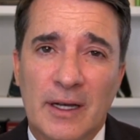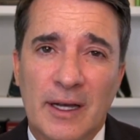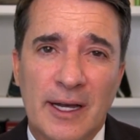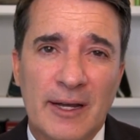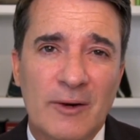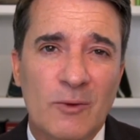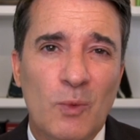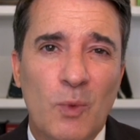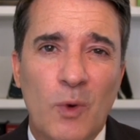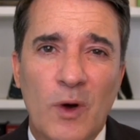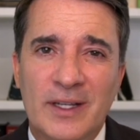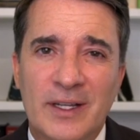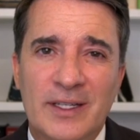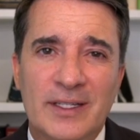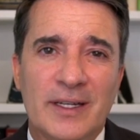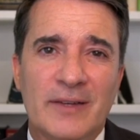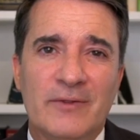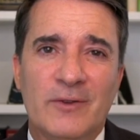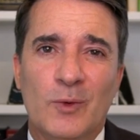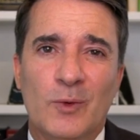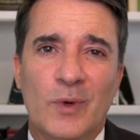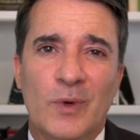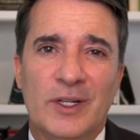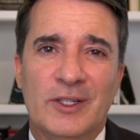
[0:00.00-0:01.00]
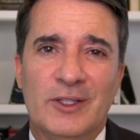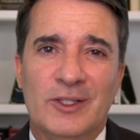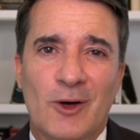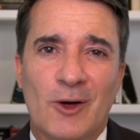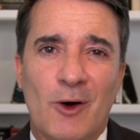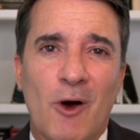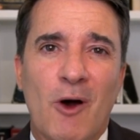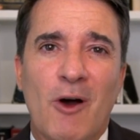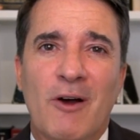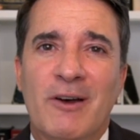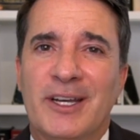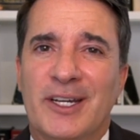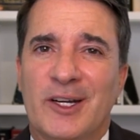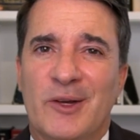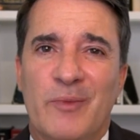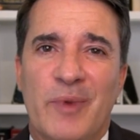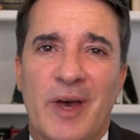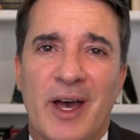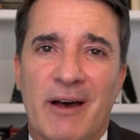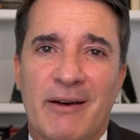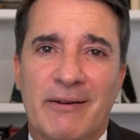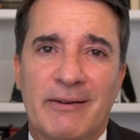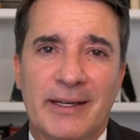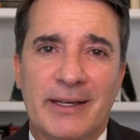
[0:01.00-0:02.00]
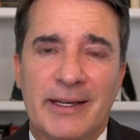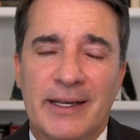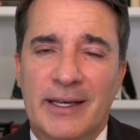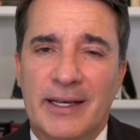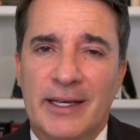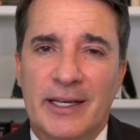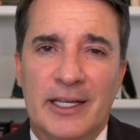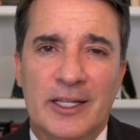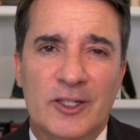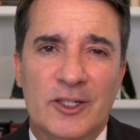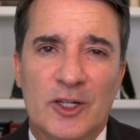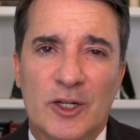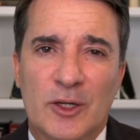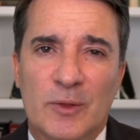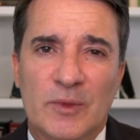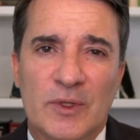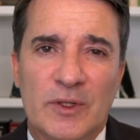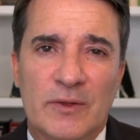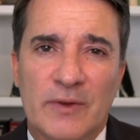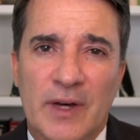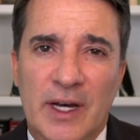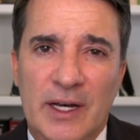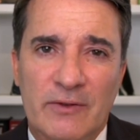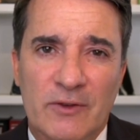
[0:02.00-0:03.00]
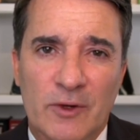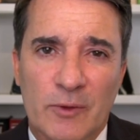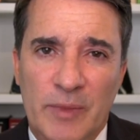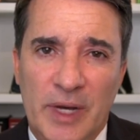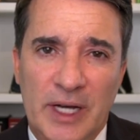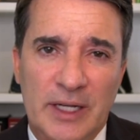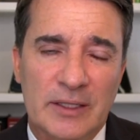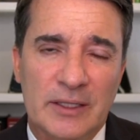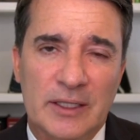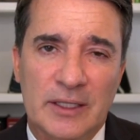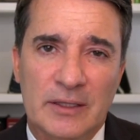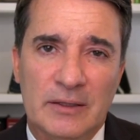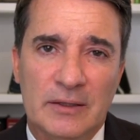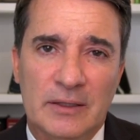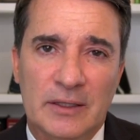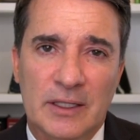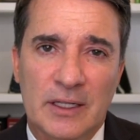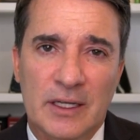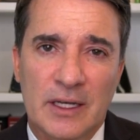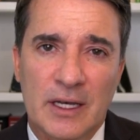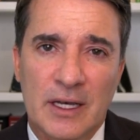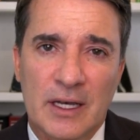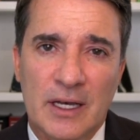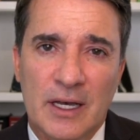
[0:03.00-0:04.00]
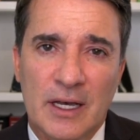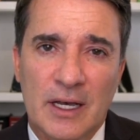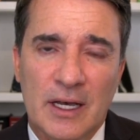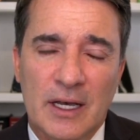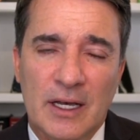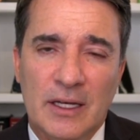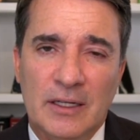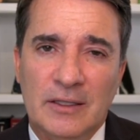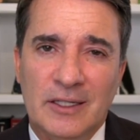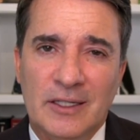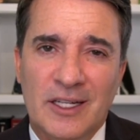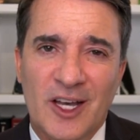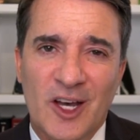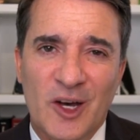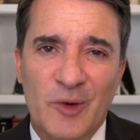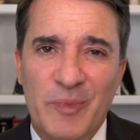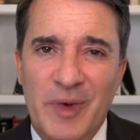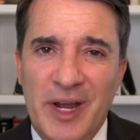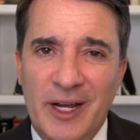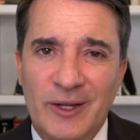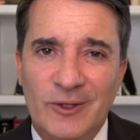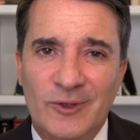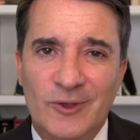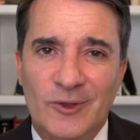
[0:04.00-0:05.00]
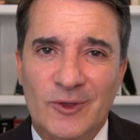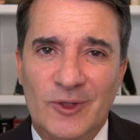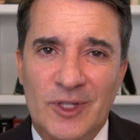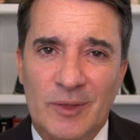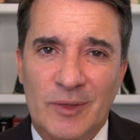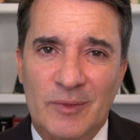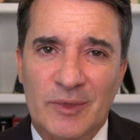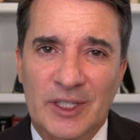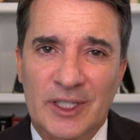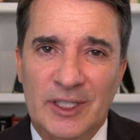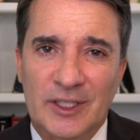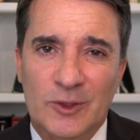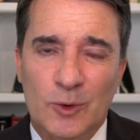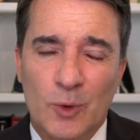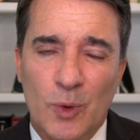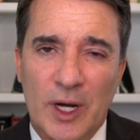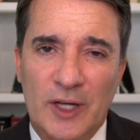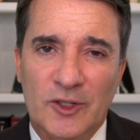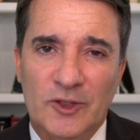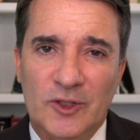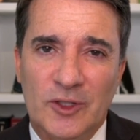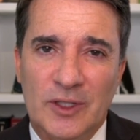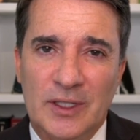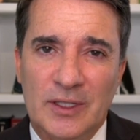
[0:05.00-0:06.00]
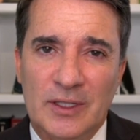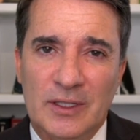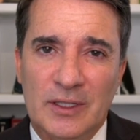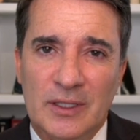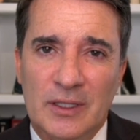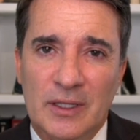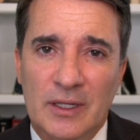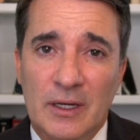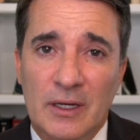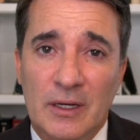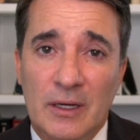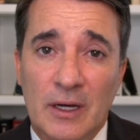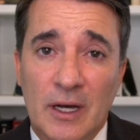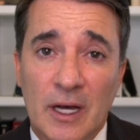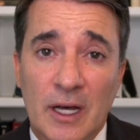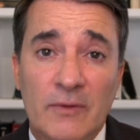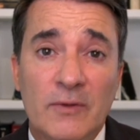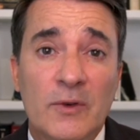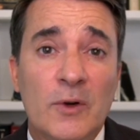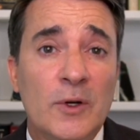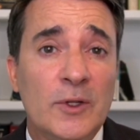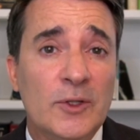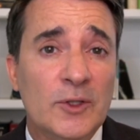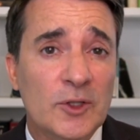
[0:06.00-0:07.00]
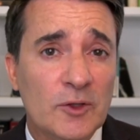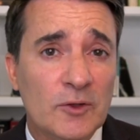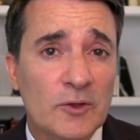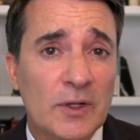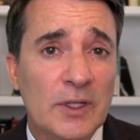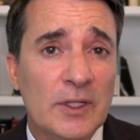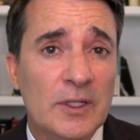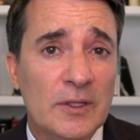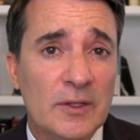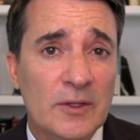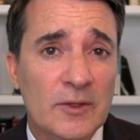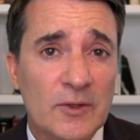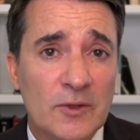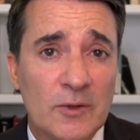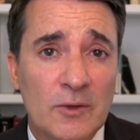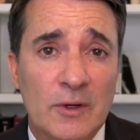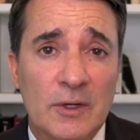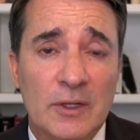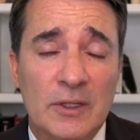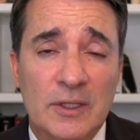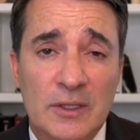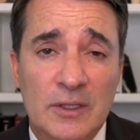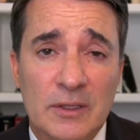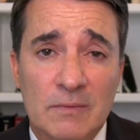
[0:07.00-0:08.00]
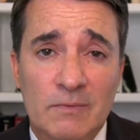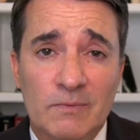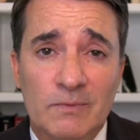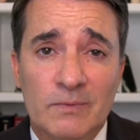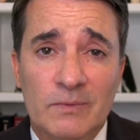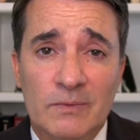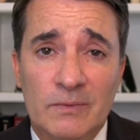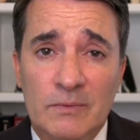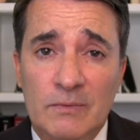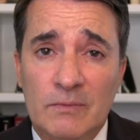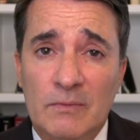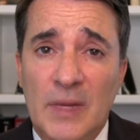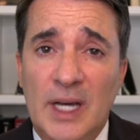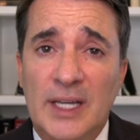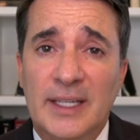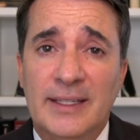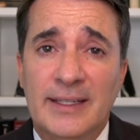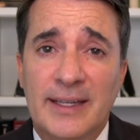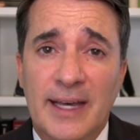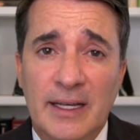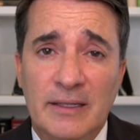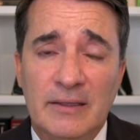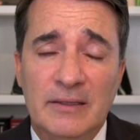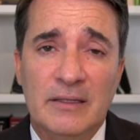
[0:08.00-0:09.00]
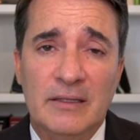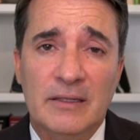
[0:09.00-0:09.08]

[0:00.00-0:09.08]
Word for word: And what is everyone talking about in terms of ivermectin? To help answer some of these questions, I've gone straight to the source. My guest